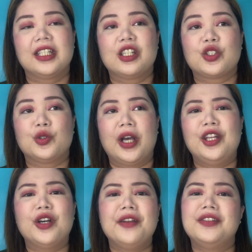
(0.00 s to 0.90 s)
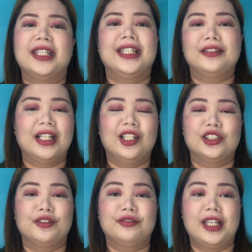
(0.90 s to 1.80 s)
So I know I've said that a
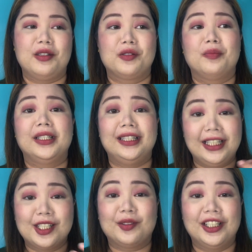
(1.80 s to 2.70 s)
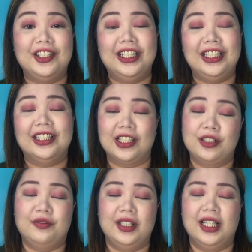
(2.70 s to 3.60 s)
lot of times, but this one really does
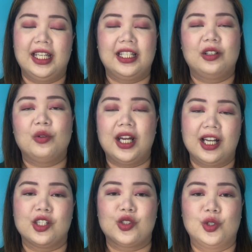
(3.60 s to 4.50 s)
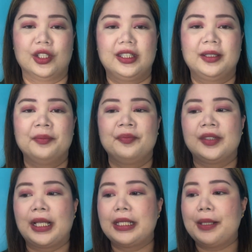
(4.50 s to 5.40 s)
feel like wala kang suot.
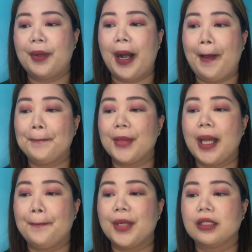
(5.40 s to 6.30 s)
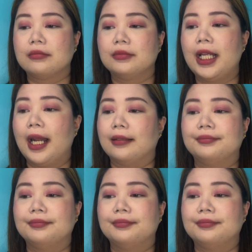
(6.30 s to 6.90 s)
Kasi parang wala lang.